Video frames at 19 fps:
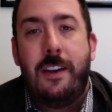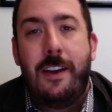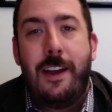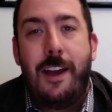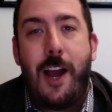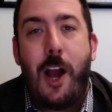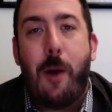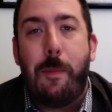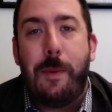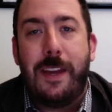
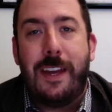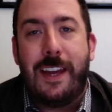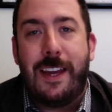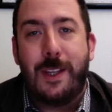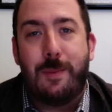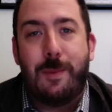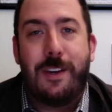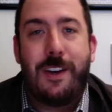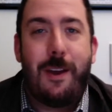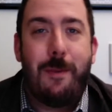Helping kids
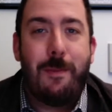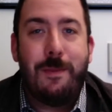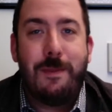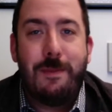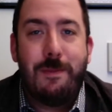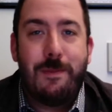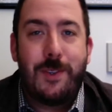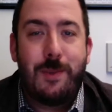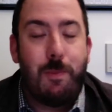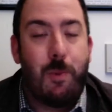become
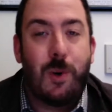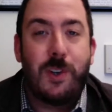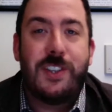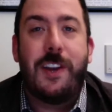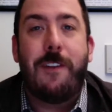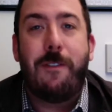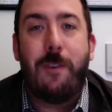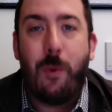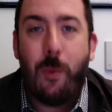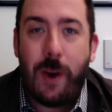more
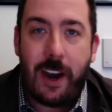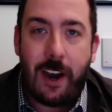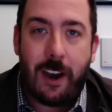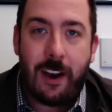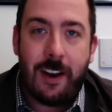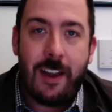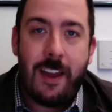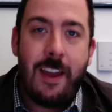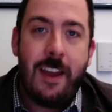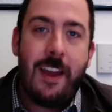self-aware.
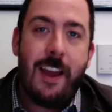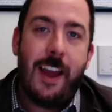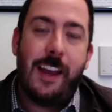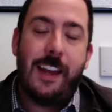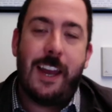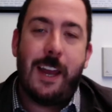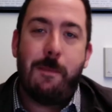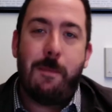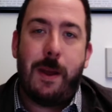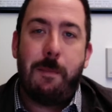
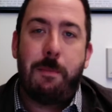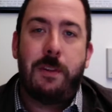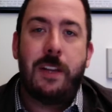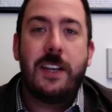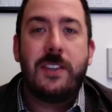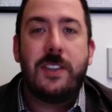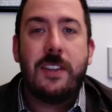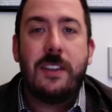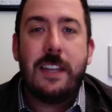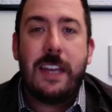Again, by
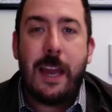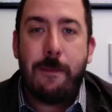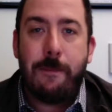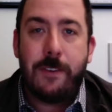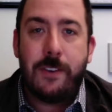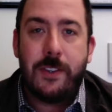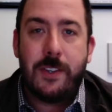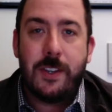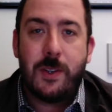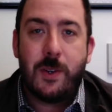placing the
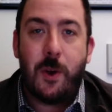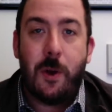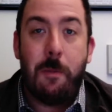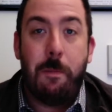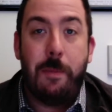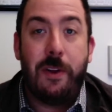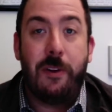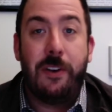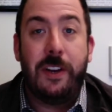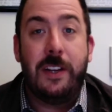emphasis on
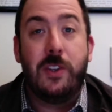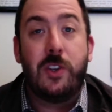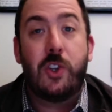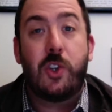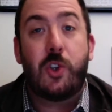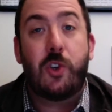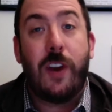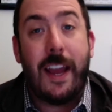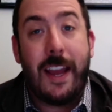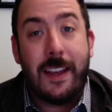building
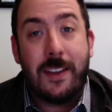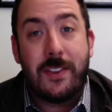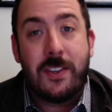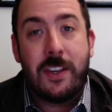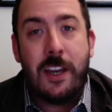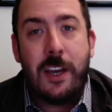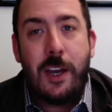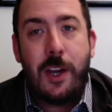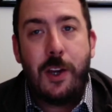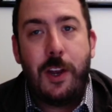strengths,
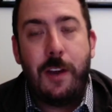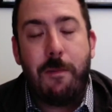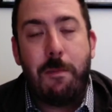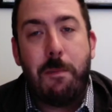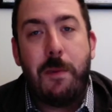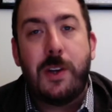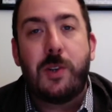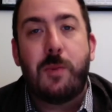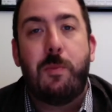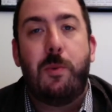you have
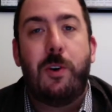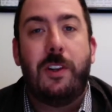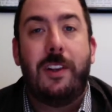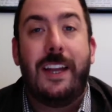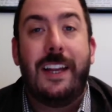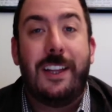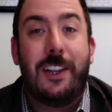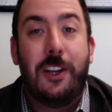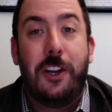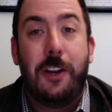much more
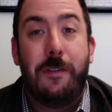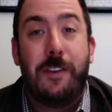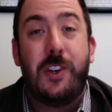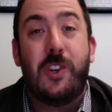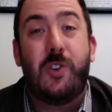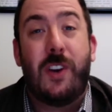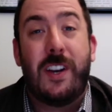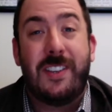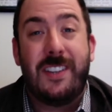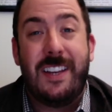likelihood of
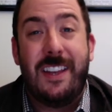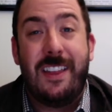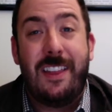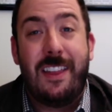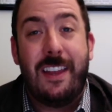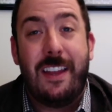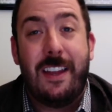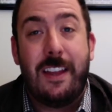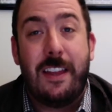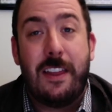addressing
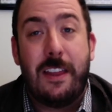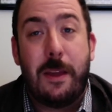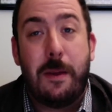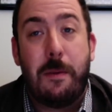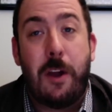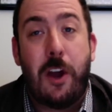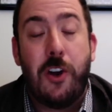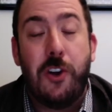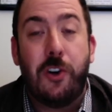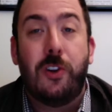the
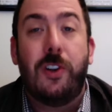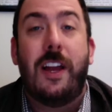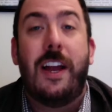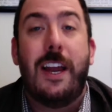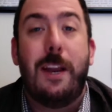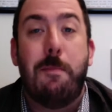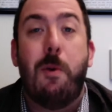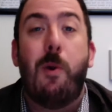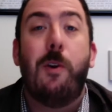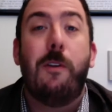
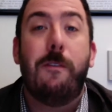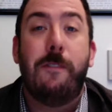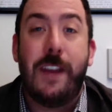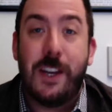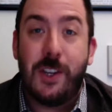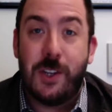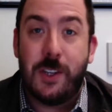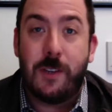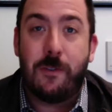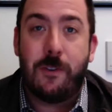underlying
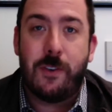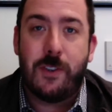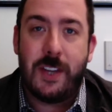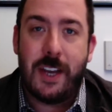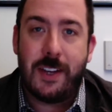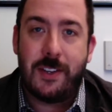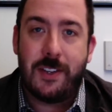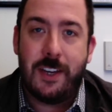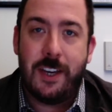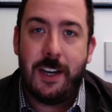motivations for
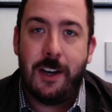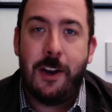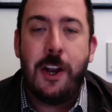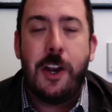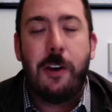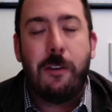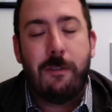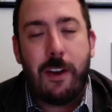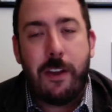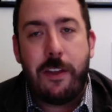sexting,
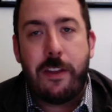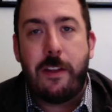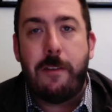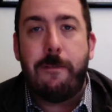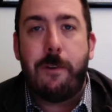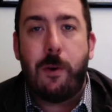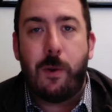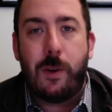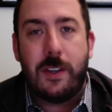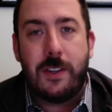rather than
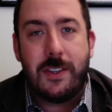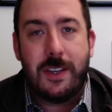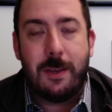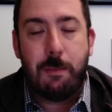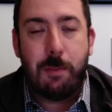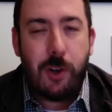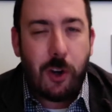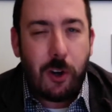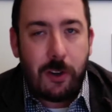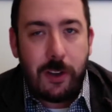focusing
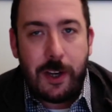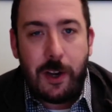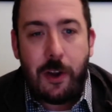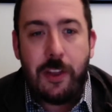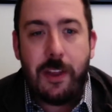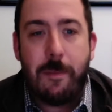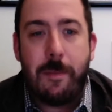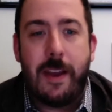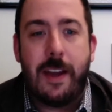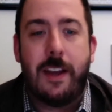purely on
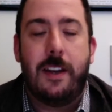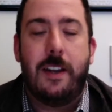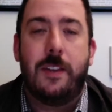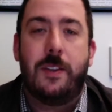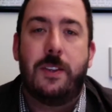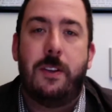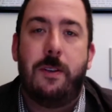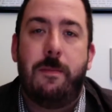the mechanism.